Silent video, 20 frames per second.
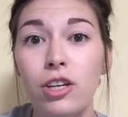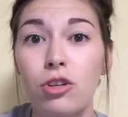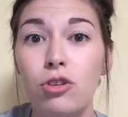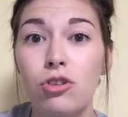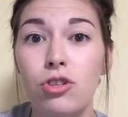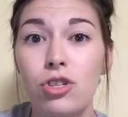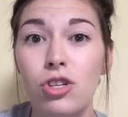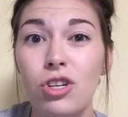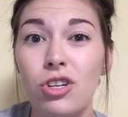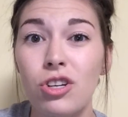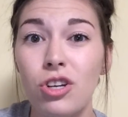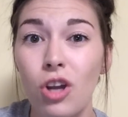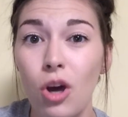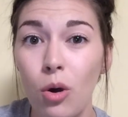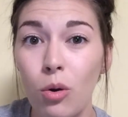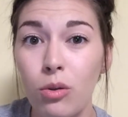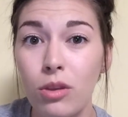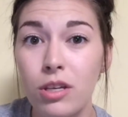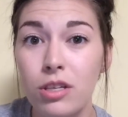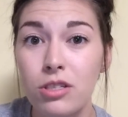you should
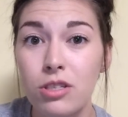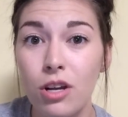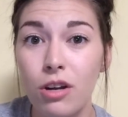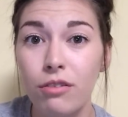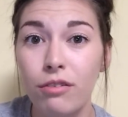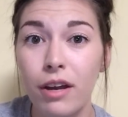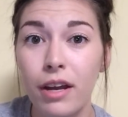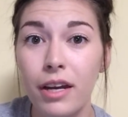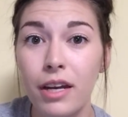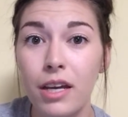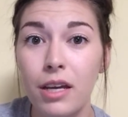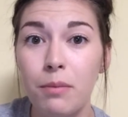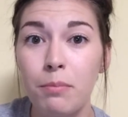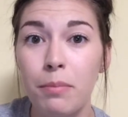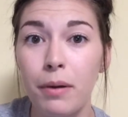know this already,